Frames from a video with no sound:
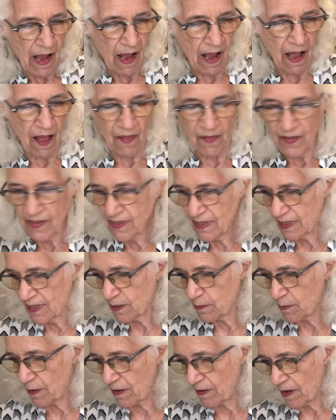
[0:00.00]
Uh, this
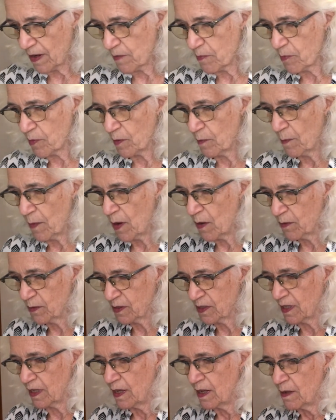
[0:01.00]
is where I
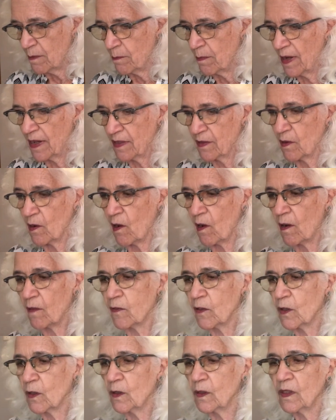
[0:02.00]
promote my
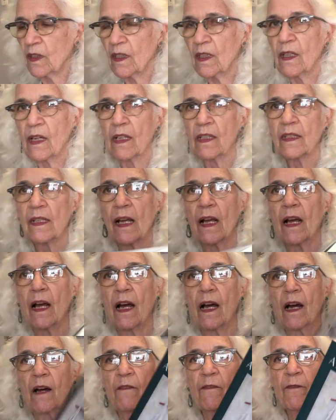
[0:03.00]
novel,
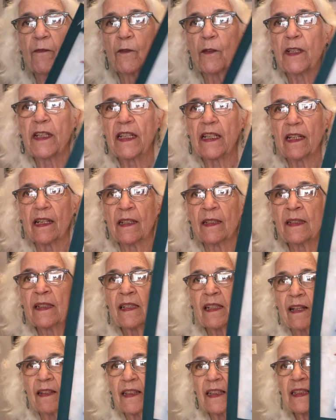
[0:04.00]
a free,
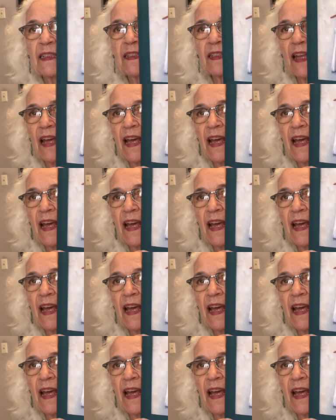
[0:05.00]
unsullied